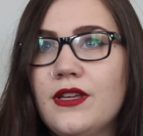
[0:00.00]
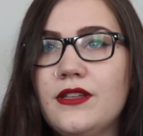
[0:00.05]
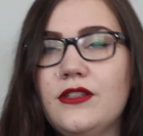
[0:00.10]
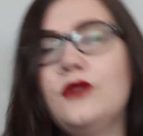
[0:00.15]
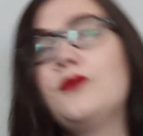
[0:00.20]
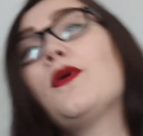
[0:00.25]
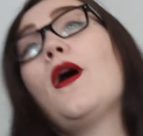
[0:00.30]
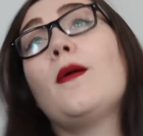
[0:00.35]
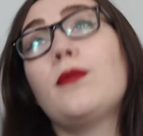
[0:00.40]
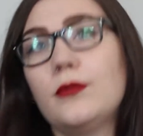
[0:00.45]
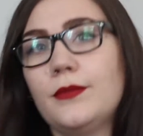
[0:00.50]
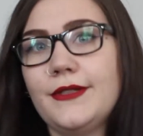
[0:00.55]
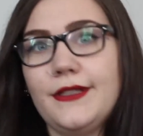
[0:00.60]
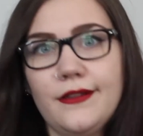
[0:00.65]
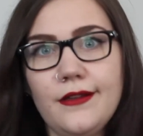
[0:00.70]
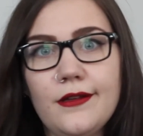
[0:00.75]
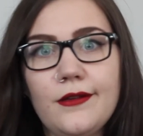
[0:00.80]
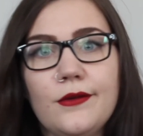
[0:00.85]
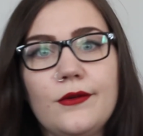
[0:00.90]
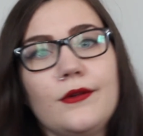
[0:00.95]
you probably
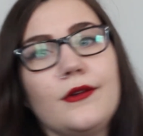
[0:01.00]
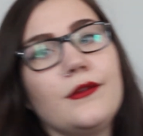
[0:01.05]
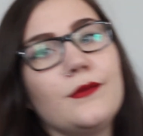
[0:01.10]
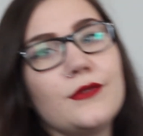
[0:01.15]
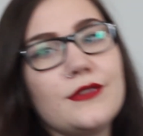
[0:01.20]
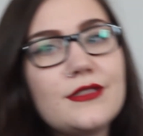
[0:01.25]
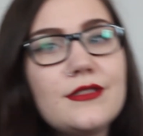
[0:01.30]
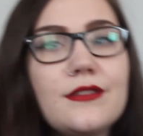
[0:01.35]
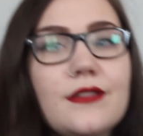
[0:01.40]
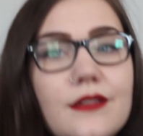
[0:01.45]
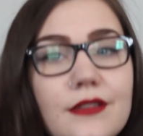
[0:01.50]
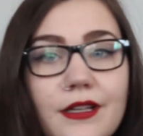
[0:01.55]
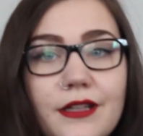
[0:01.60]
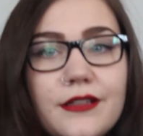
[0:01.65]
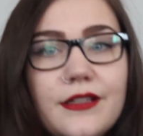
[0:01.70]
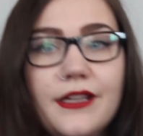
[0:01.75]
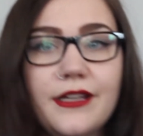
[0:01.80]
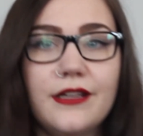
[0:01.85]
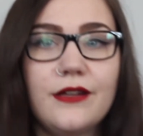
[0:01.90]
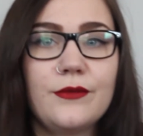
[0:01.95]
knew, it's
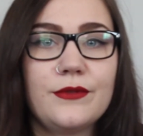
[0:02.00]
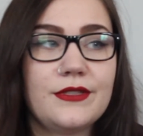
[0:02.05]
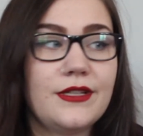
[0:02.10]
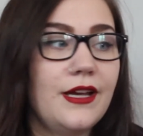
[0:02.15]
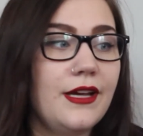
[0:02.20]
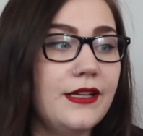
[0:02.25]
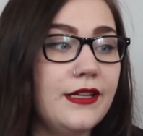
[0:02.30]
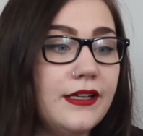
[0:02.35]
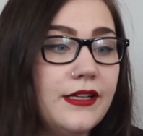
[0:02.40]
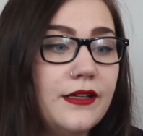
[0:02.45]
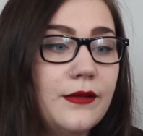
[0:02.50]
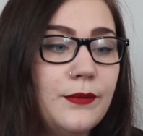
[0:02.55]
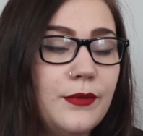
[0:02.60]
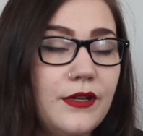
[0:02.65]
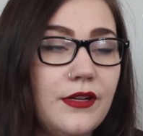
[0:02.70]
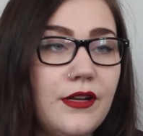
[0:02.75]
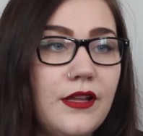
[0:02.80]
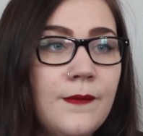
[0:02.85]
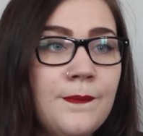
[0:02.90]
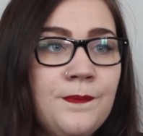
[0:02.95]
not like I was hiding it,
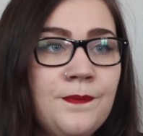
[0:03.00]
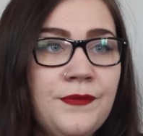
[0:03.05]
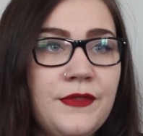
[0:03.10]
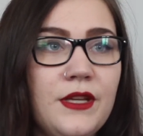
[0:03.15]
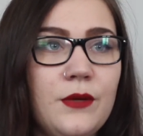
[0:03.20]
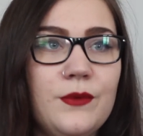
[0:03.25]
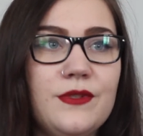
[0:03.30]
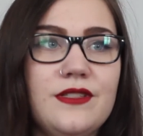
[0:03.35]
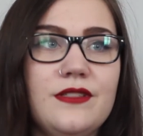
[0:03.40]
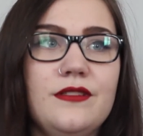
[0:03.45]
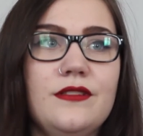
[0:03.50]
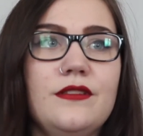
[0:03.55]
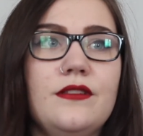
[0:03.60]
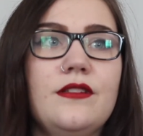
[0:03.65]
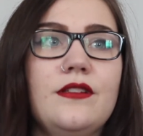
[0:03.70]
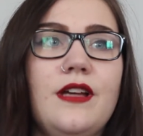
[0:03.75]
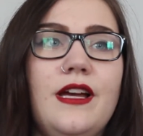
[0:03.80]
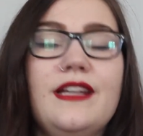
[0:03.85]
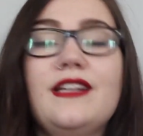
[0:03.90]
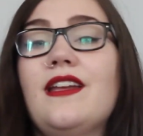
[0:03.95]
but
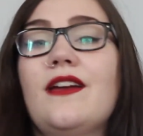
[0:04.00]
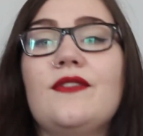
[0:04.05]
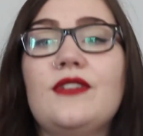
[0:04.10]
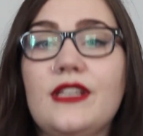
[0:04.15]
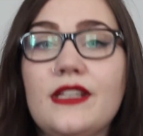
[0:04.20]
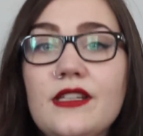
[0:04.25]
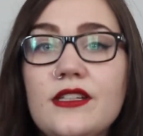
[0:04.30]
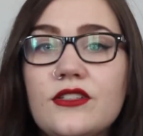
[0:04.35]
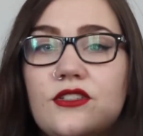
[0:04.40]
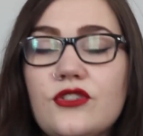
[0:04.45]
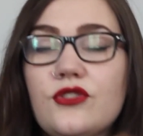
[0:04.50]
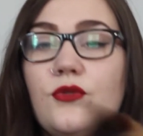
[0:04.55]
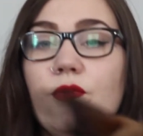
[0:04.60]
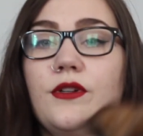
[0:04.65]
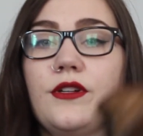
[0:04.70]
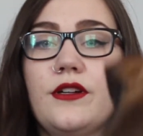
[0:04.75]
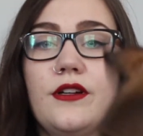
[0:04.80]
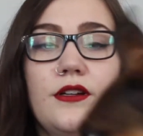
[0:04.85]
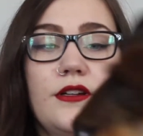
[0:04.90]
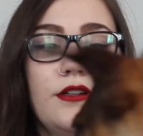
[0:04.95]
I didn't have an eating
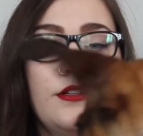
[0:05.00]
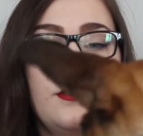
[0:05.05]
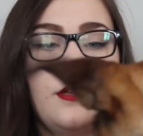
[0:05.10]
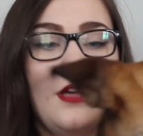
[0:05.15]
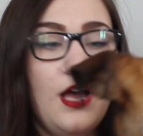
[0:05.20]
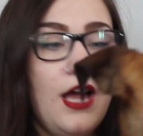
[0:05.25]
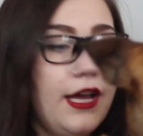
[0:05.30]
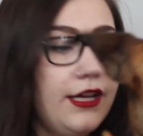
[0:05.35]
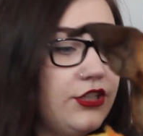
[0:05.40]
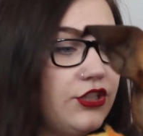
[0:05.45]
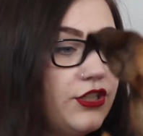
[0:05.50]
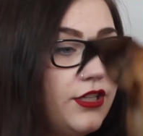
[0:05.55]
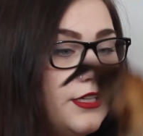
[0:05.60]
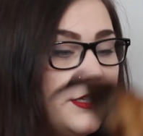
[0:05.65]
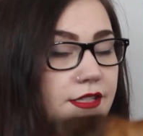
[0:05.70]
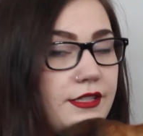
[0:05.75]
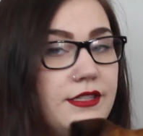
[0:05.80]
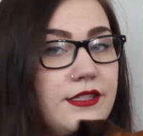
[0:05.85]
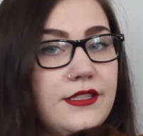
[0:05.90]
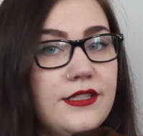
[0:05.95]
disorder. I
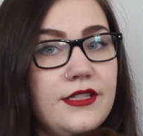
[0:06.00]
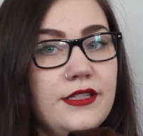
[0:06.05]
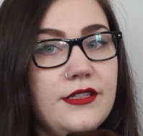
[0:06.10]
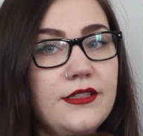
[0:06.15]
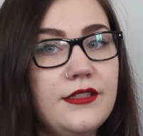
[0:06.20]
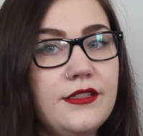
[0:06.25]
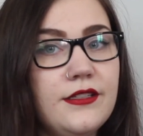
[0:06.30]
just